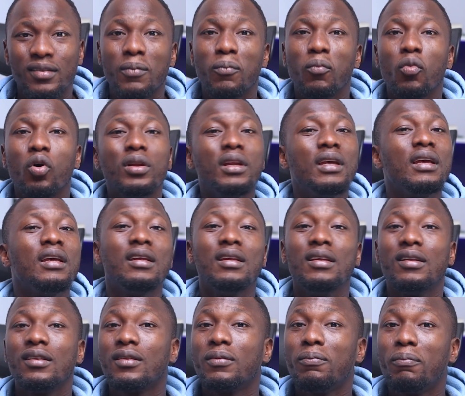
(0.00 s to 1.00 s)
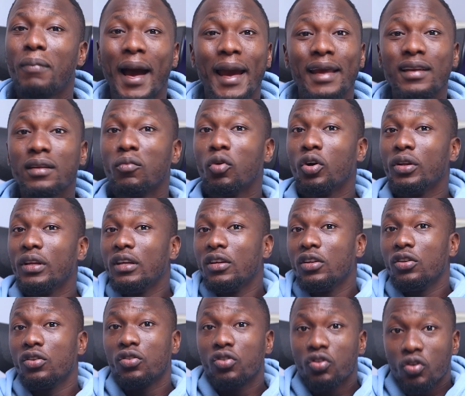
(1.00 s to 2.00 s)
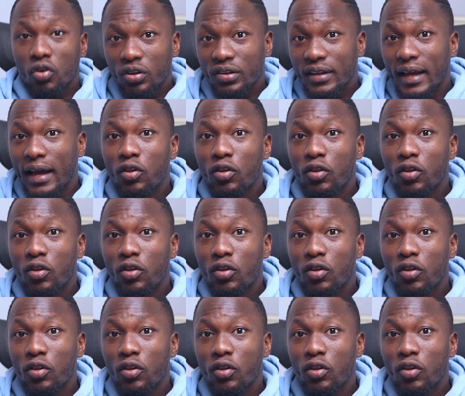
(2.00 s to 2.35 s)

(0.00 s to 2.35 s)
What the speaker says: The money is mine, the money is yours,